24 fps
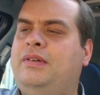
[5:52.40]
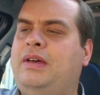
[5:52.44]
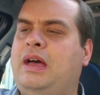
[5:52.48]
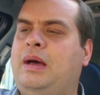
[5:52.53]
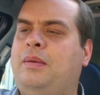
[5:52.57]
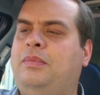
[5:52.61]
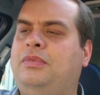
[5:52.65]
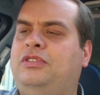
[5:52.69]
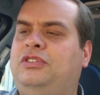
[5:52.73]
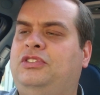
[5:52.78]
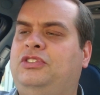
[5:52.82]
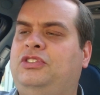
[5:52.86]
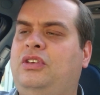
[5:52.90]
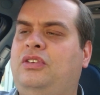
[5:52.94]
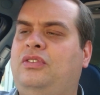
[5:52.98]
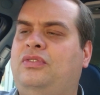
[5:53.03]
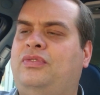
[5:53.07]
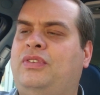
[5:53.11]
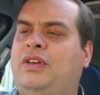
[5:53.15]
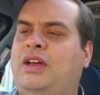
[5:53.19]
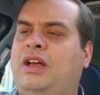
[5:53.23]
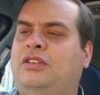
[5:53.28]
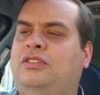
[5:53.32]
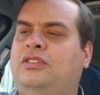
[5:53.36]
That was
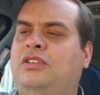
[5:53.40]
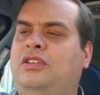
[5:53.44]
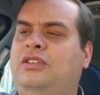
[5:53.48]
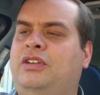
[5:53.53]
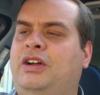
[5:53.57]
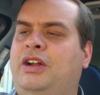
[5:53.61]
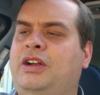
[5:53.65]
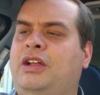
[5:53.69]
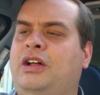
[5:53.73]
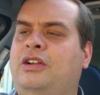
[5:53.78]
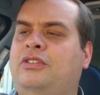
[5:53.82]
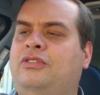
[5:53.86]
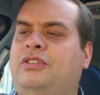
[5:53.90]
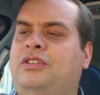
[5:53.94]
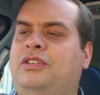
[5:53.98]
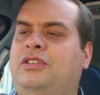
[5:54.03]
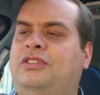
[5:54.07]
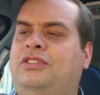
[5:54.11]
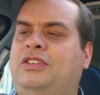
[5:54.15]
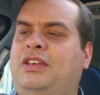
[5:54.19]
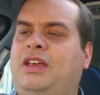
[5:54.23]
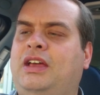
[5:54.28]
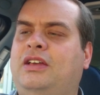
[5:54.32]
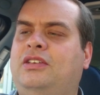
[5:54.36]

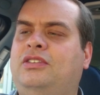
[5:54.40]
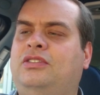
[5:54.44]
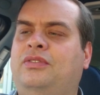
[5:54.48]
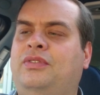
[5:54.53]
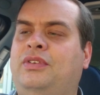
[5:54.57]
2,906.